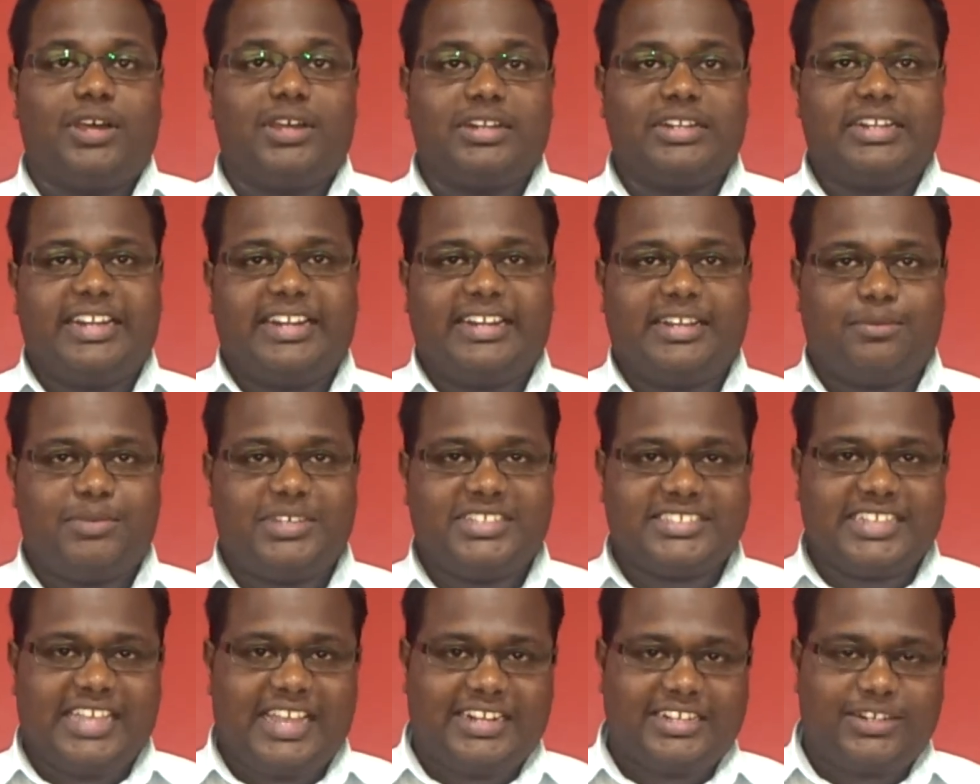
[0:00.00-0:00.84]

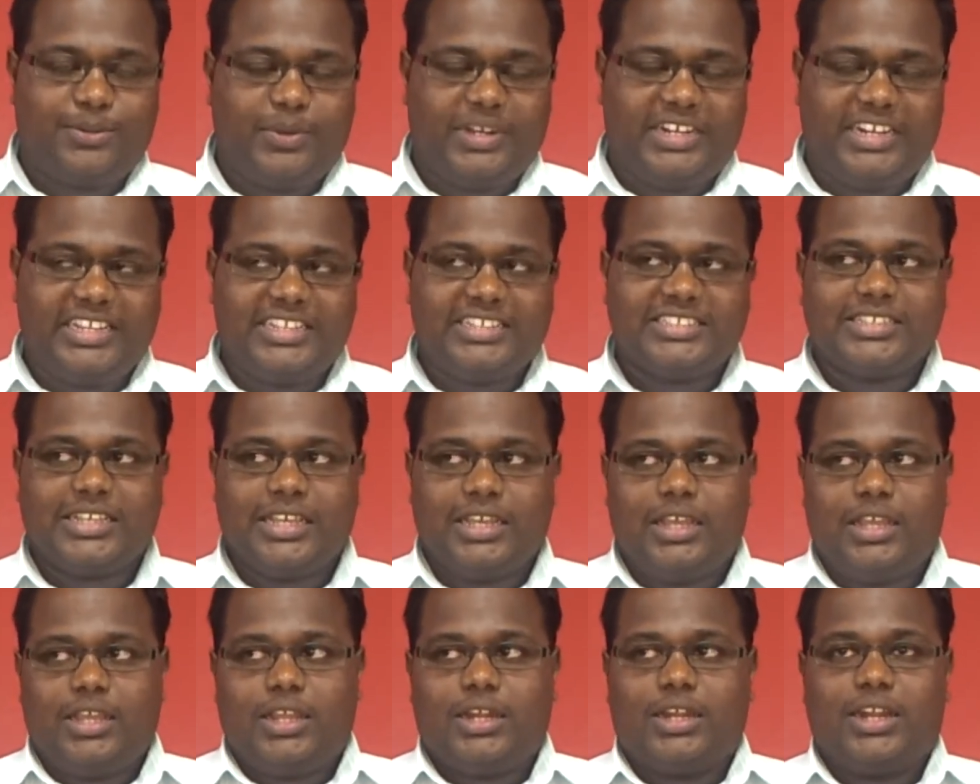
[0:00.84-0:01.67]
database activities.
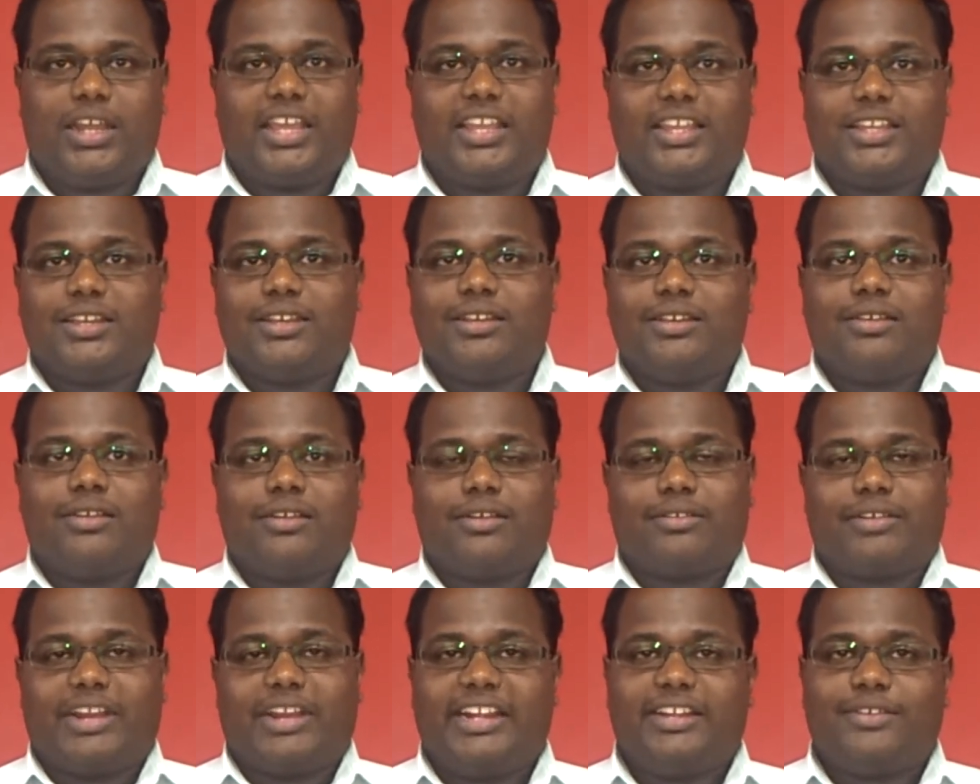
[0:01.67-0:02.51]

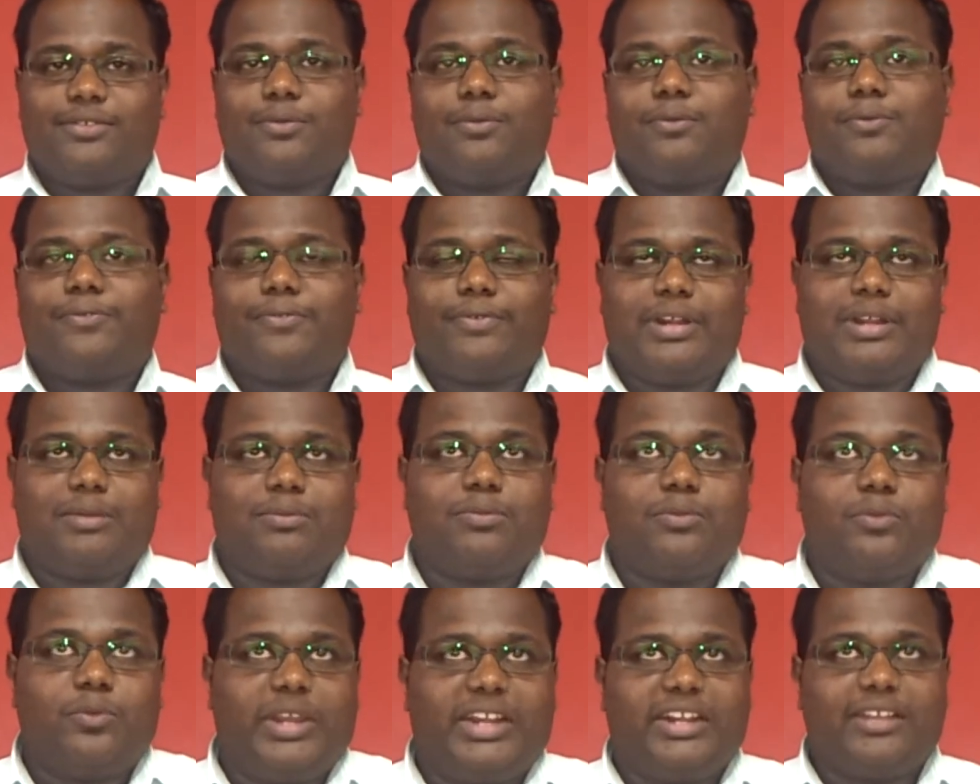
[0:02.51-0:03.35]
Right
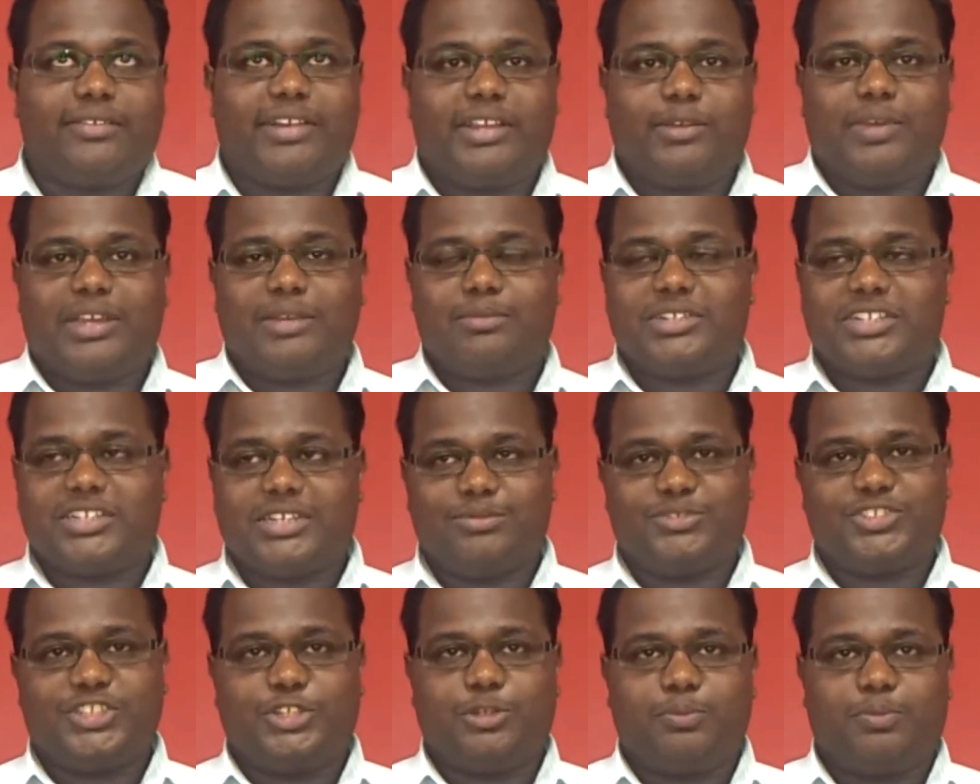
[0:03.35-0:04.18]
from when a requirement
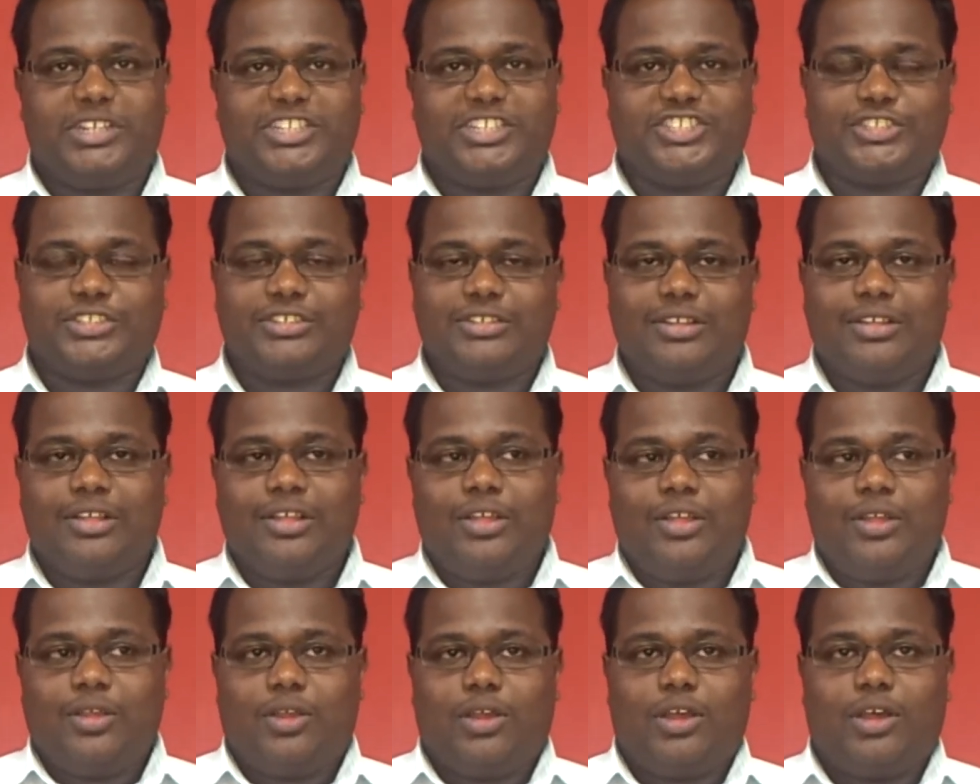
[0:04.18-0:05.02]
comes into picture,
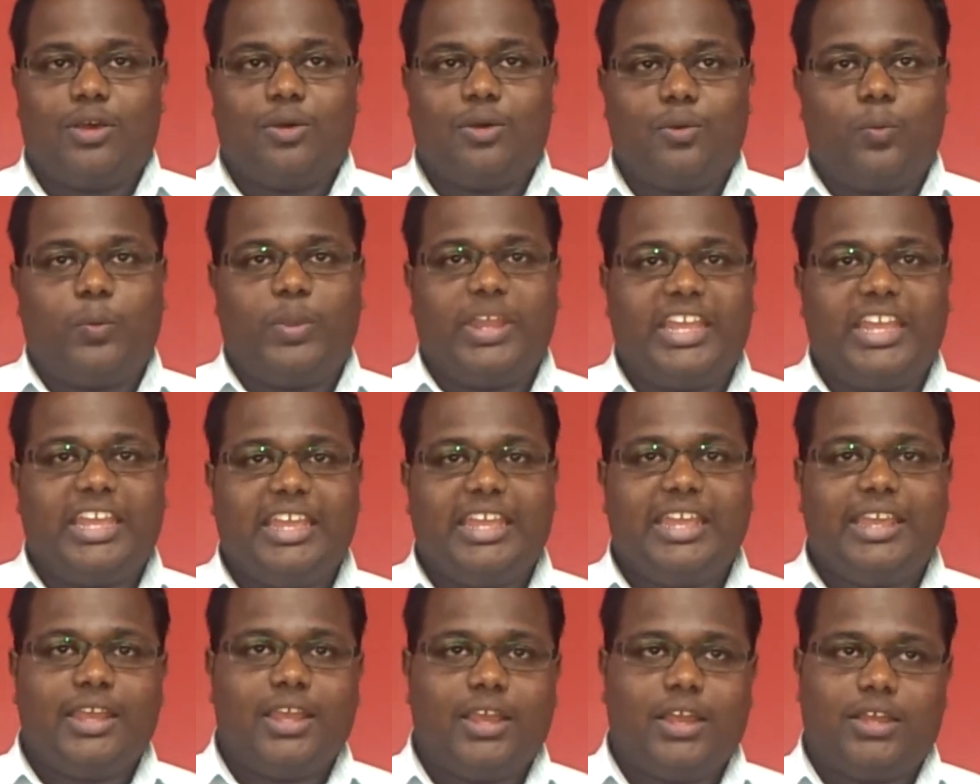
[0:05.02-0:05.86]

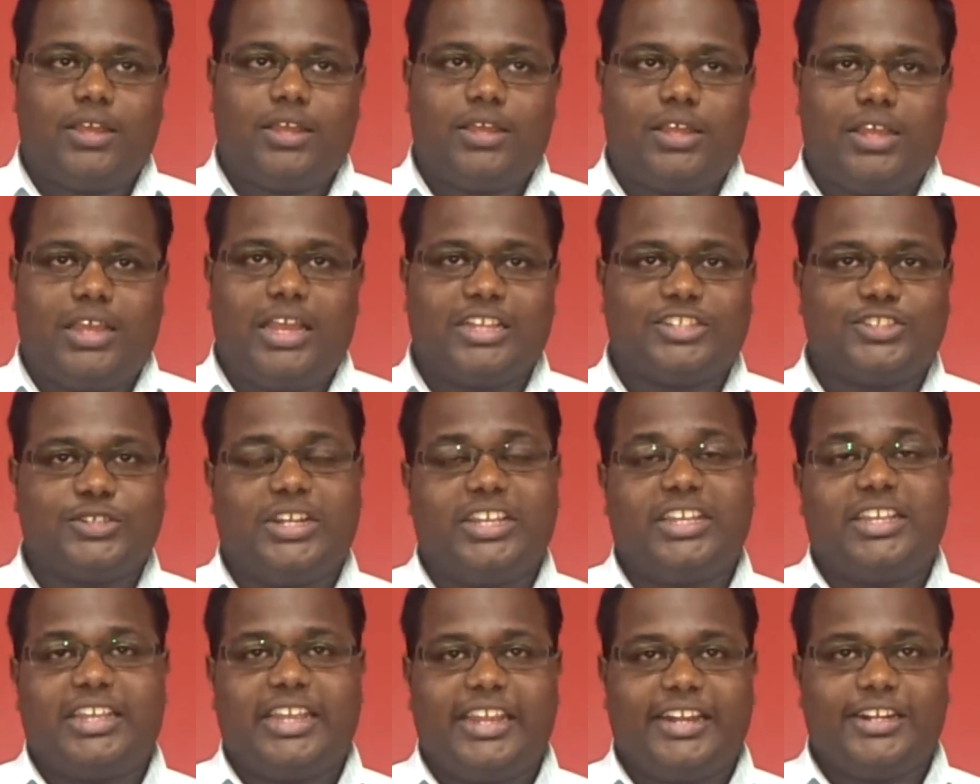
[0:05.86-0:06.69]
we
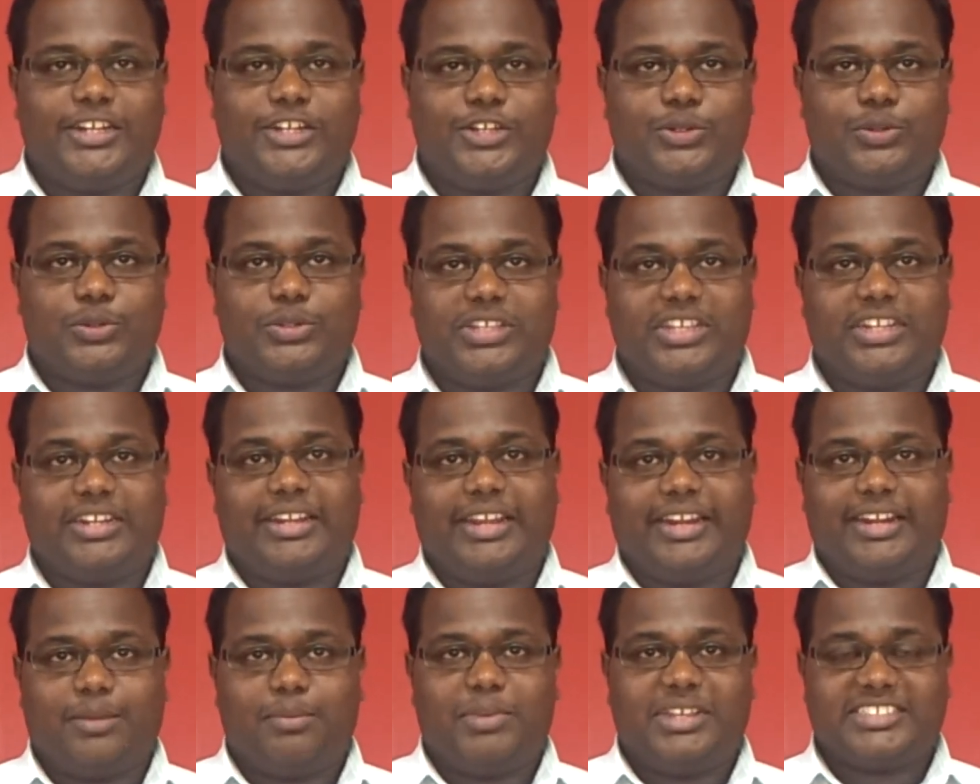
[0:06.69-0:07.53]
actually get into the
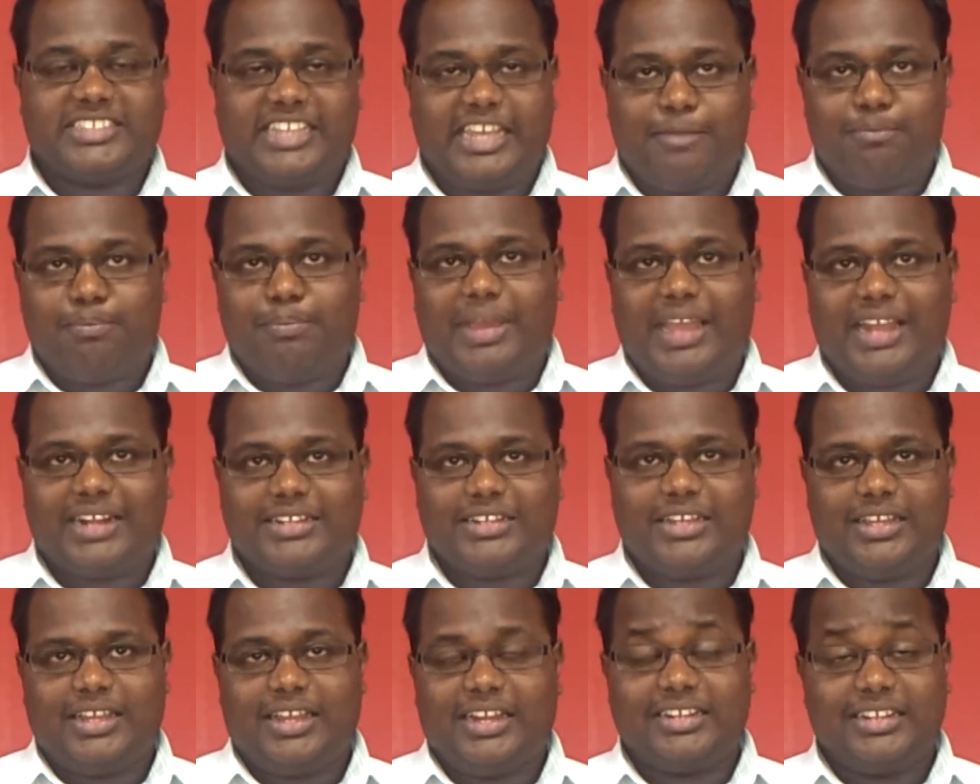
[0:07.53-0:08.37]
database impact,
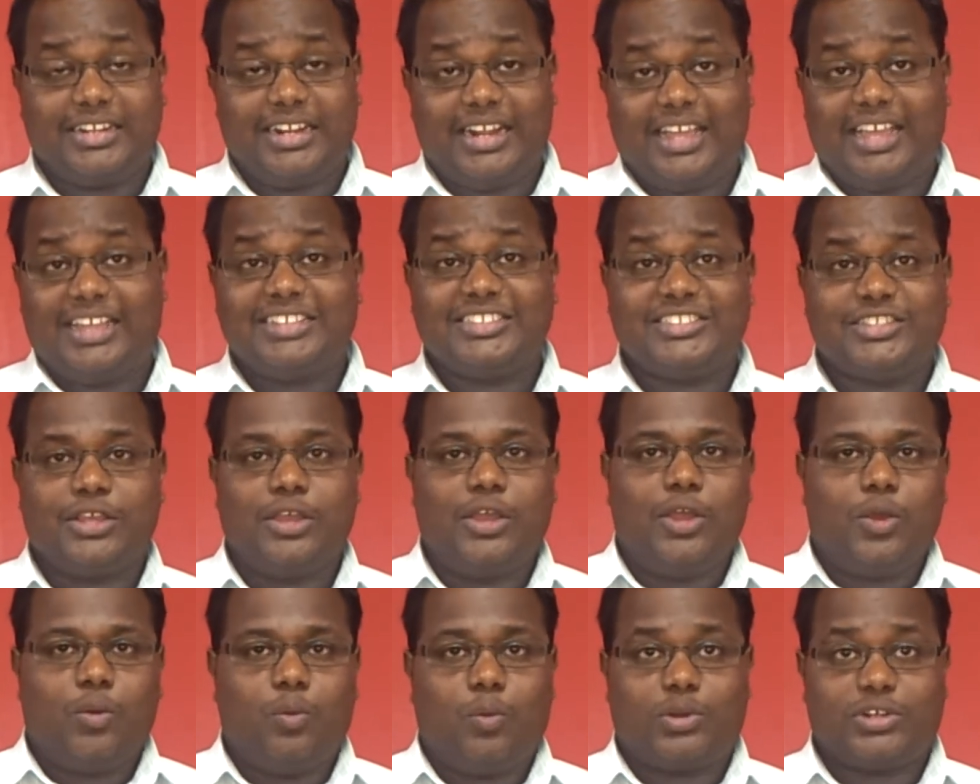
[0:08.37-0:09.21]
analyze
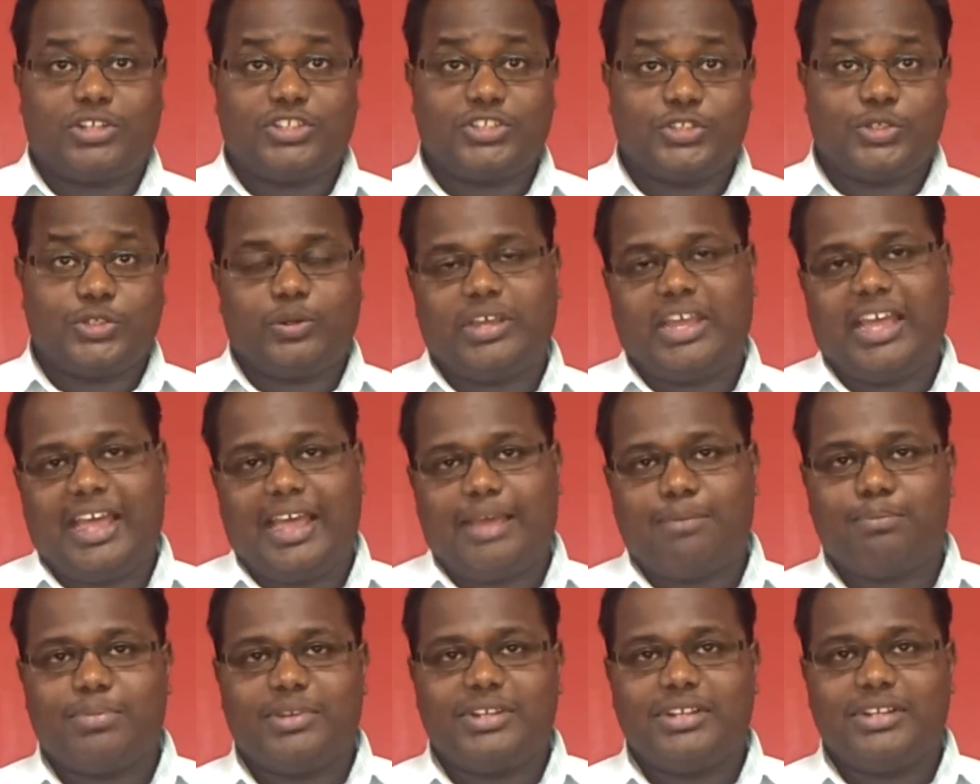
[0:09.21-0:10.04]
what is going to
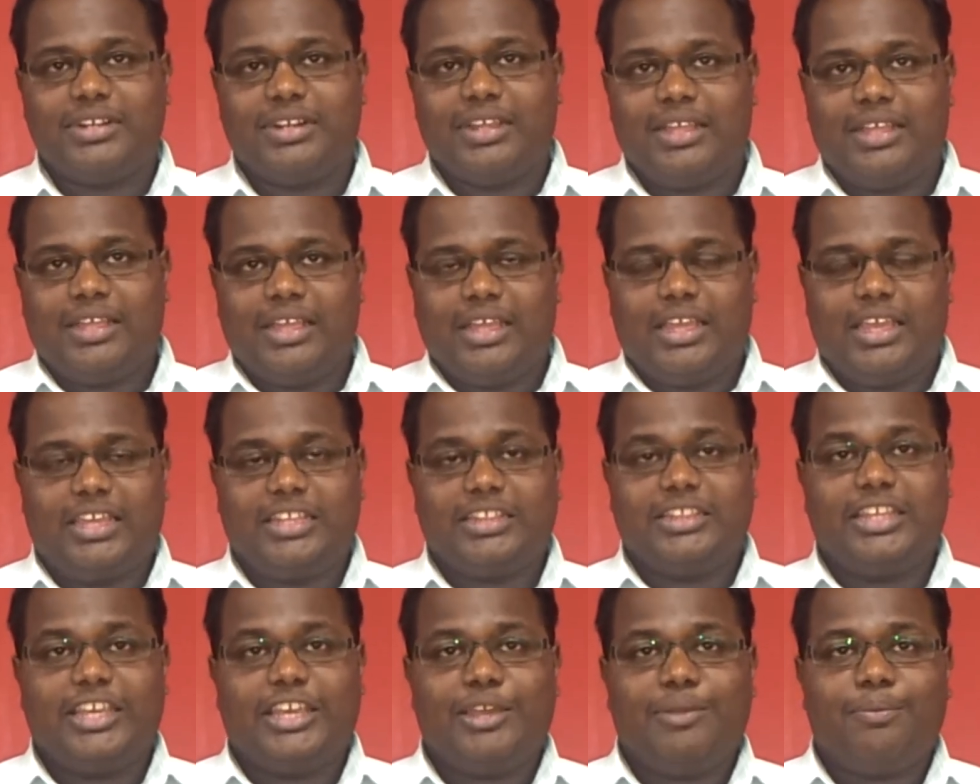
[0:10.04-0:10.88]
happen
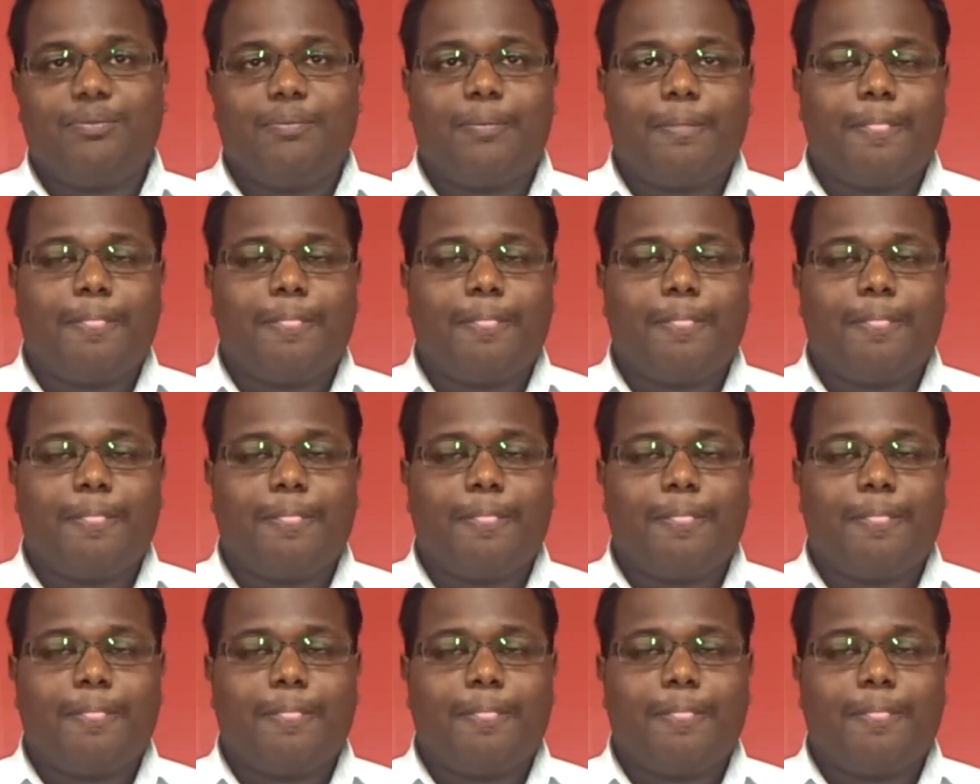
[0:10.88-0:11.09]
in the